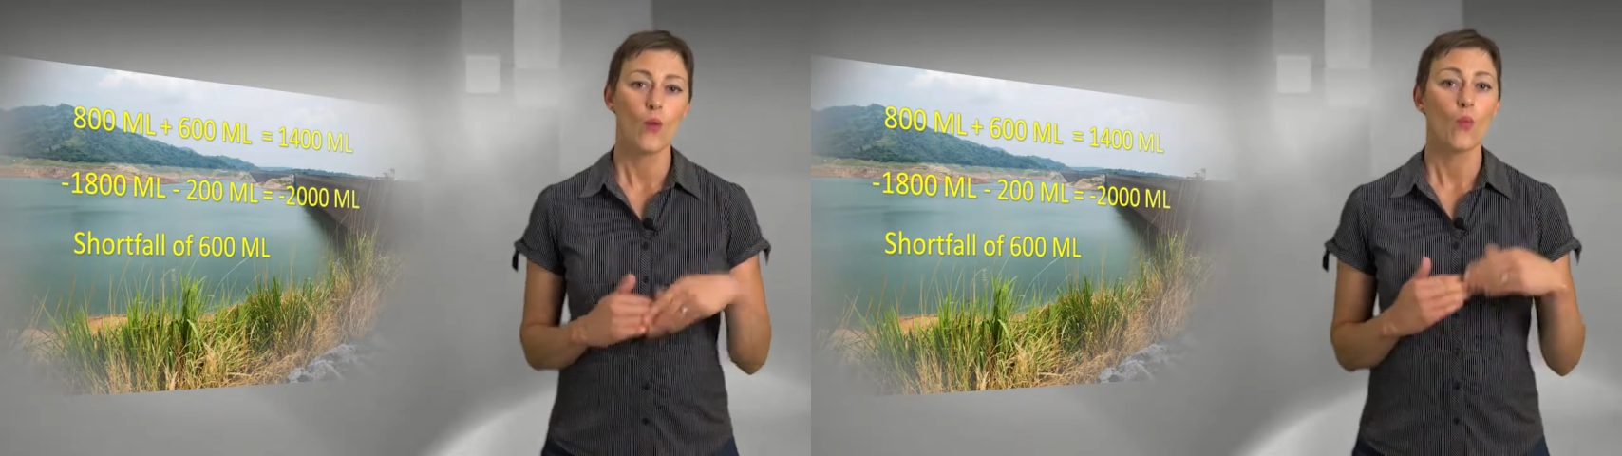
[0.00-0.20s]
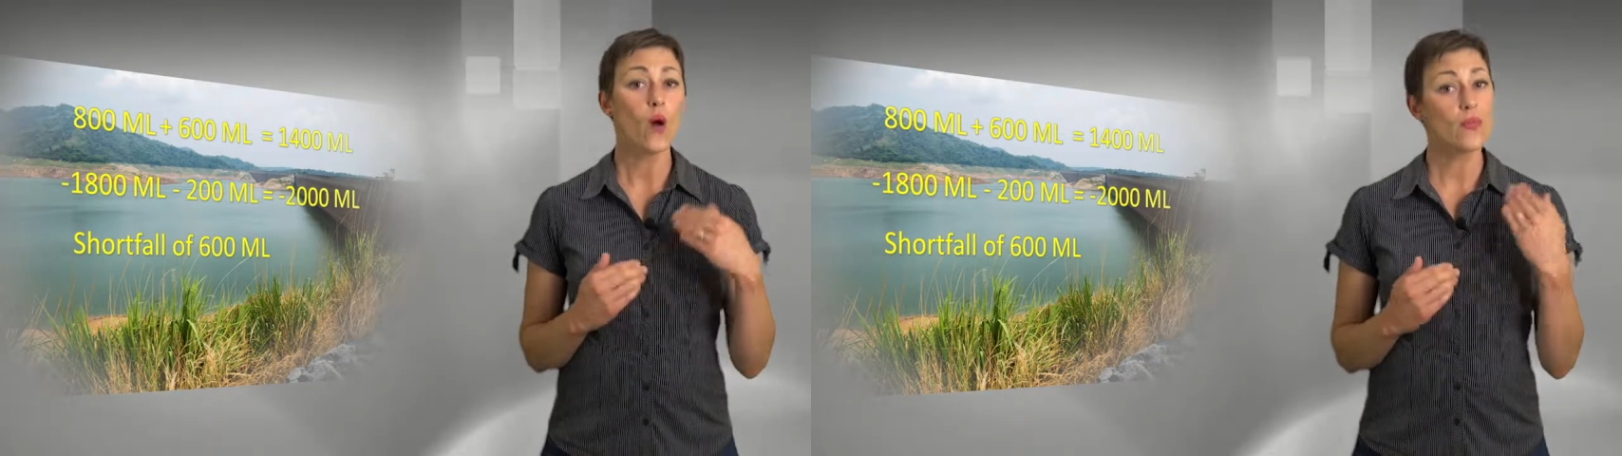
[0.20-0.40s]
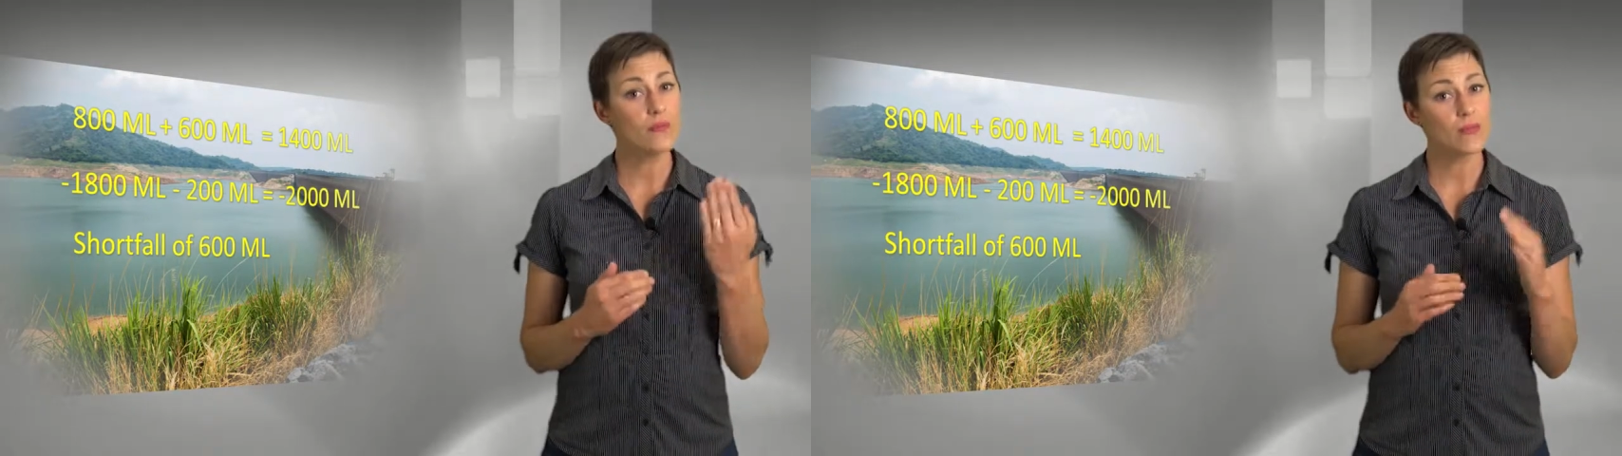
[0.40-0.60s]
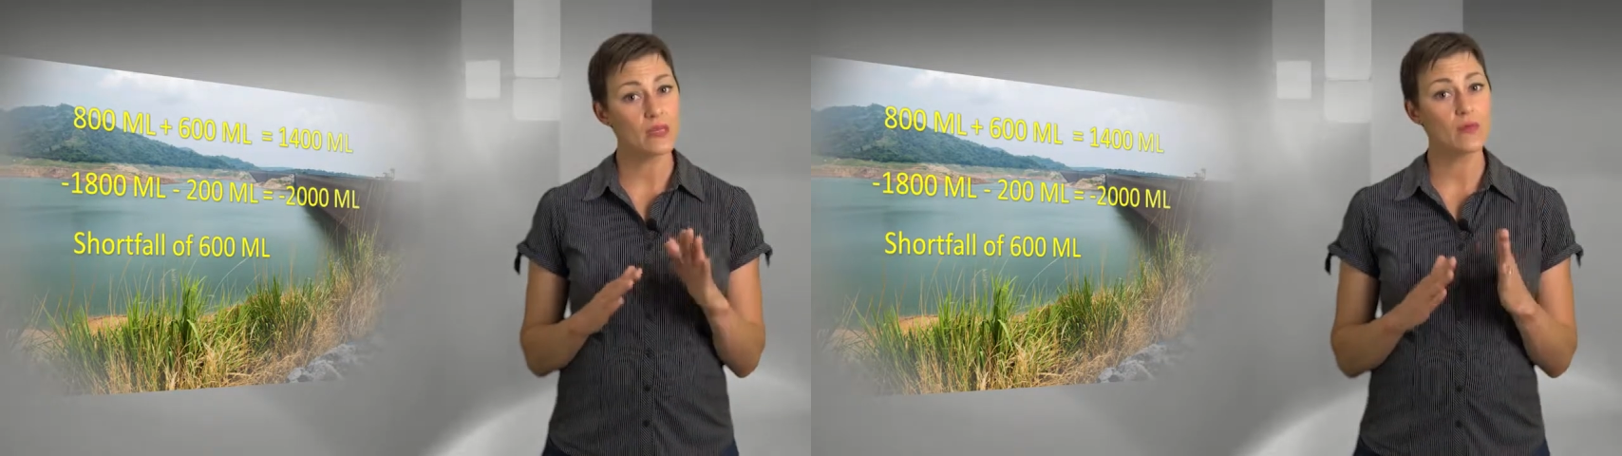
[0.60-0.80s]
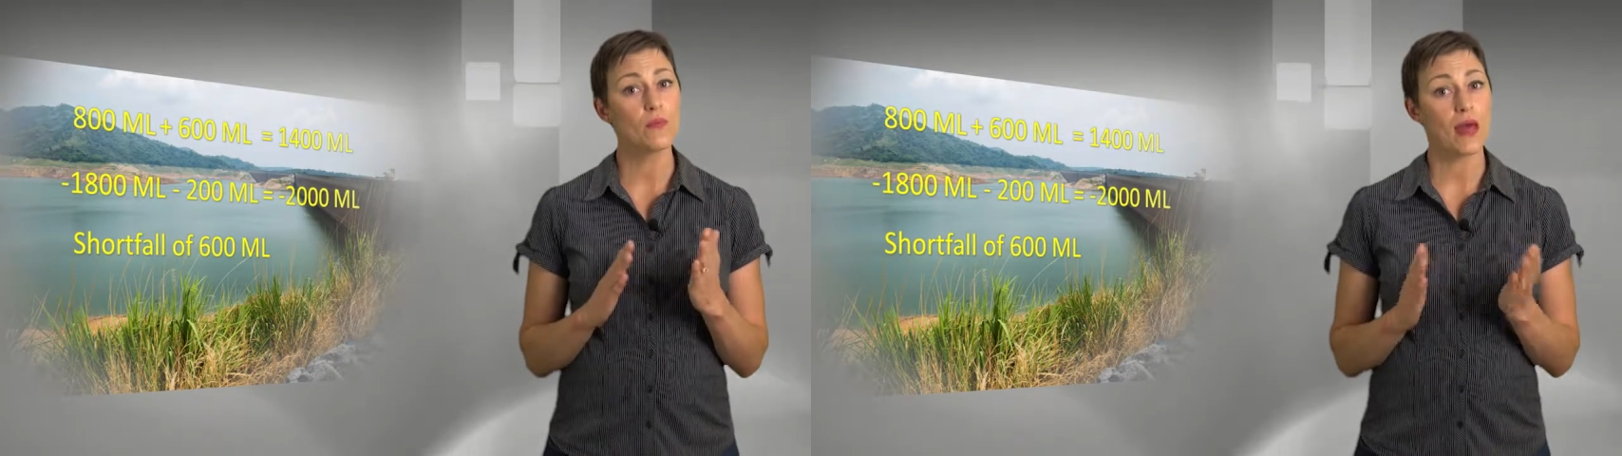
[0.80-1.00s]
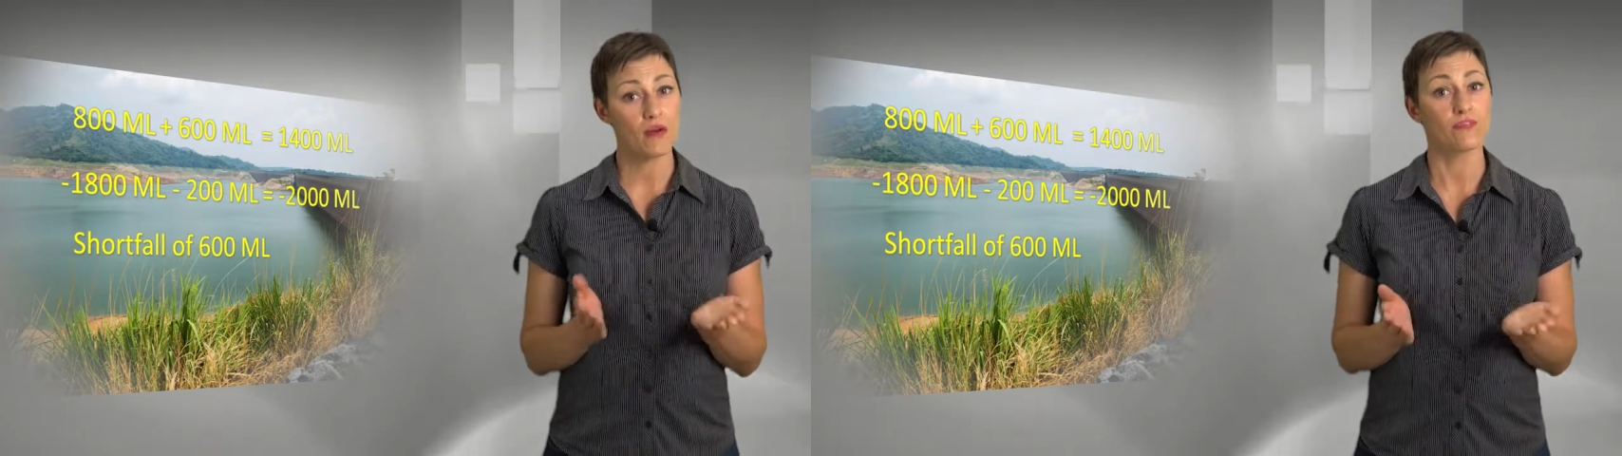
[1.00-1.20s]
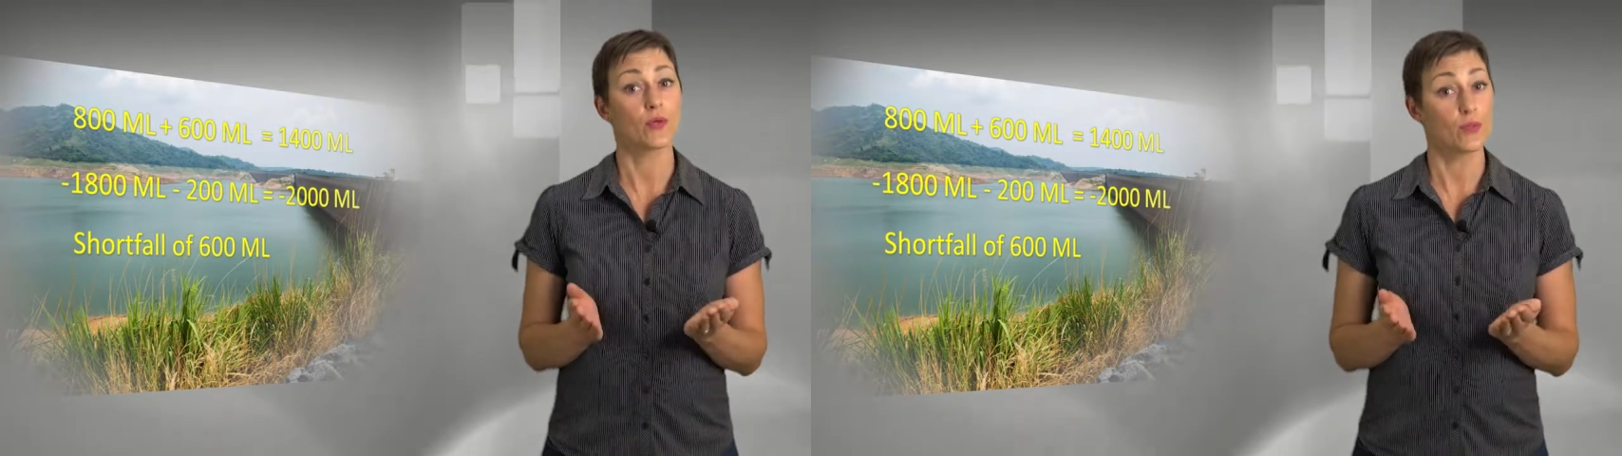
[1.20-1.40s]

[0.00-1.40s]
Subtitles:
what the minimum outflow